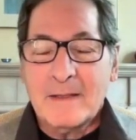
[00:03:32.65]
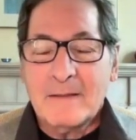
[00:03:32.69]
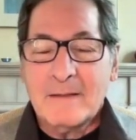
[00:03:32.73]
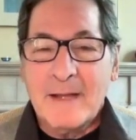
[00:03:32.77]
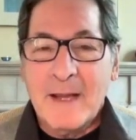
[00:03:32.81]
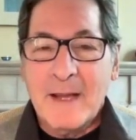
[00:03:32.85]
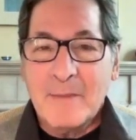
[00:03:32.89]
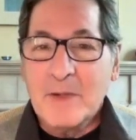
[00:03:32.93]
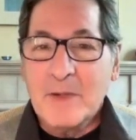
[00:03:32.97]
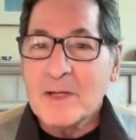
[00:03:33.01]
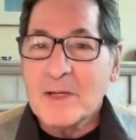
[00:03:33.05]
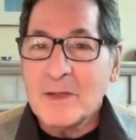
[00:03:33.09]

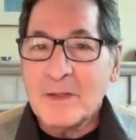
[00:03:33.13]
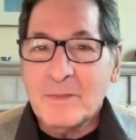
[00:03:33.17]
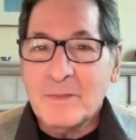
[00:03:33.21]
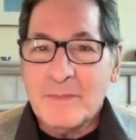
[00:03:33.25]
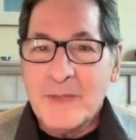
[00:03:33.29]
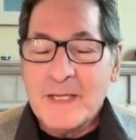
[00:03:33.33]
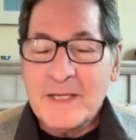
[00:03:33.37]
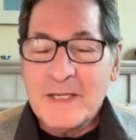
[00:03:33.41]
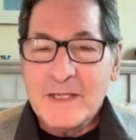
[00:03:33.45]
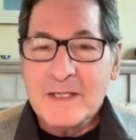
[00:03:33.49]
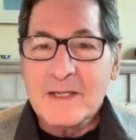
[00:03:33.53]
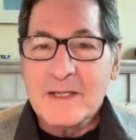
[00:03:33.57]
chemical
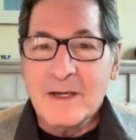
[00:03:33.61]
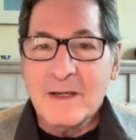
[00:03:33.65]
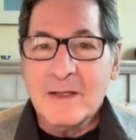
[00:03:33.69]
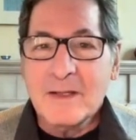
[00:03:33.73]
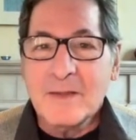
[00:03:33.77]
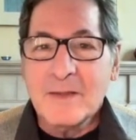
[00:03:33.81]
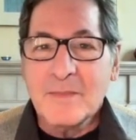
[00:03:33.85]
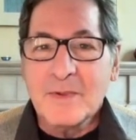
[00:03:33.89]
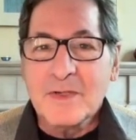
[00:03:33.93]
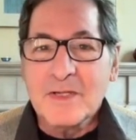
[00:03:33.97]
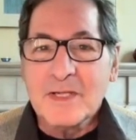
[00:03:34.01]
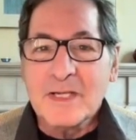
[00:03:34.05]
based on
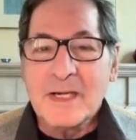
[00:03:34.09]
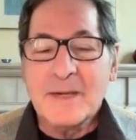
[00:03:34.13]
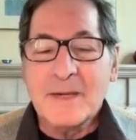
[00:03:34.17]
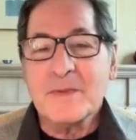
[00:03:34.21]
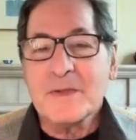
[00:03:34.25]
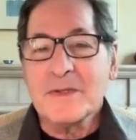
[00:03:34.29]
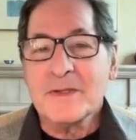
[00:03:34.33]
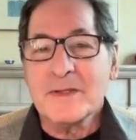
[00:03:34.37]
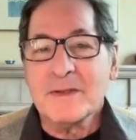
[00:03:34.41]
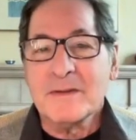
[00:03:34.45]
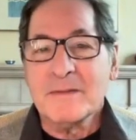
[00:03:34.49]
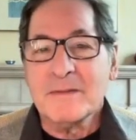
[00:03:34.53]
the
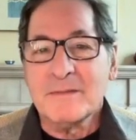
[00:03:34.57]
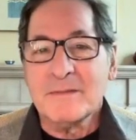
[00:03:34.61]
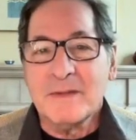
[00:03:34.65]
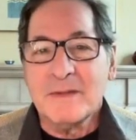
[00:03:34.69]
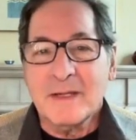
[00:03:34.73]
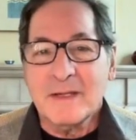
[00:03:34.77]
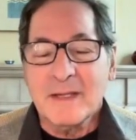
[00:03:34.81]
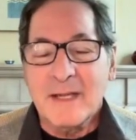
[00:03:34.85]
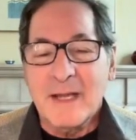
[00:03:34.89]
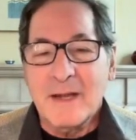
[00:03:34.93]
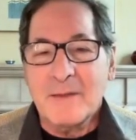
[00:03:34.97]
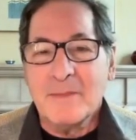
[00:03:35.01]
perception,
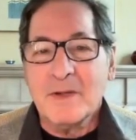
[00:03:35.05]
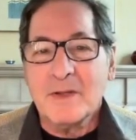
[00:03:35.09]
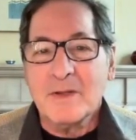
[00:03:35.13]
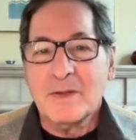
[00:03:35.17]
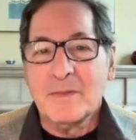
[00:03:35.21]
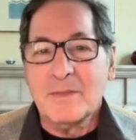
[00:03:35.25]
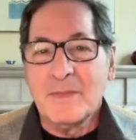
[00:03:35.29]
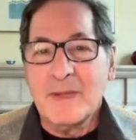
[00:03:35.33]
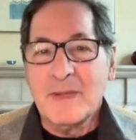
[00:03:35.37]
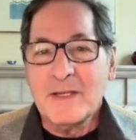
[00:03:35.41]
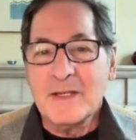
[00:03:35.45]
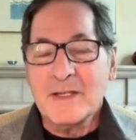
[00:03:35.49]
the
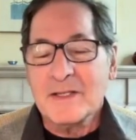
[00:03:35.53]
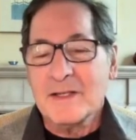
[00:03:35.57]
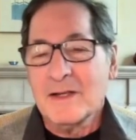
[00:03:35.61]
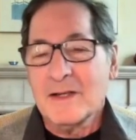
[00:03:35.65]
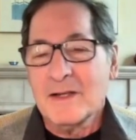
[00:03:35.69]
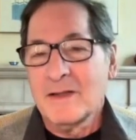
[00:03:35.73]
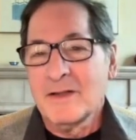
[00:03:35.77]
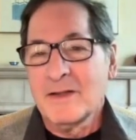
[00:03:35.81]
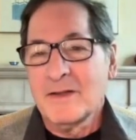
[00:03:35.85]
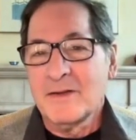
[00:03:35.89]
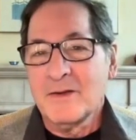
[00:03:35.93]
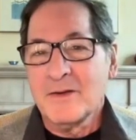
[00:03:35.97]
chemical based
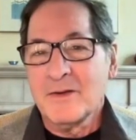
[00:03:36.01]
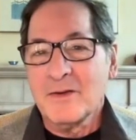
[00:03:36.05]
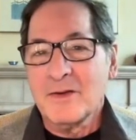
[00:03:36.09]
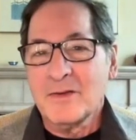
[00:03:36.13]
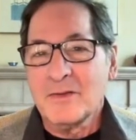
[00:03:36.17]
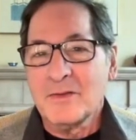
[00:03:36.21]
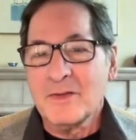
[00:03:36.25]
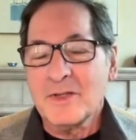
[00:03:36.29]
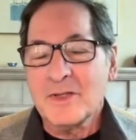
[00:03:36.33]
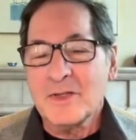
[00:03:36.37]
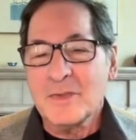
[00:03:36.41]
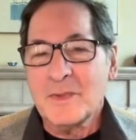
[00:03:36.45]
on the
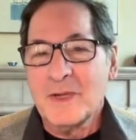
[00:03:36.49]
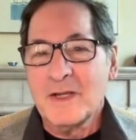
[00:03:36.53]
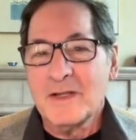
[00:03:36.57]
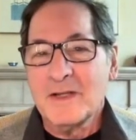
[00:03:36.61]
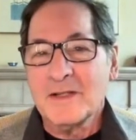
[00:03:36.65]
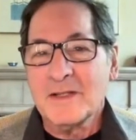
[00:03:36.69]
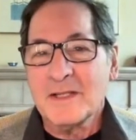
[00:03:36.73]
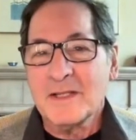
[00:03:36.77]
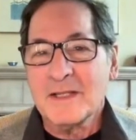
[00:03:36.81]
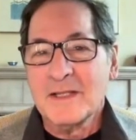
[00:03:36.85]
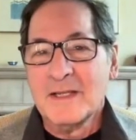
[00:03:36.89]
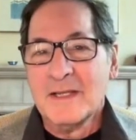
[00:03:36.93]
neural
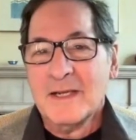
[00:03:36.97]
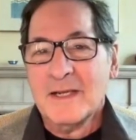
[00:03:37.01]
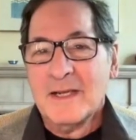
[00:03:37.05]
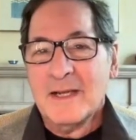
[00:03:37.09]
response,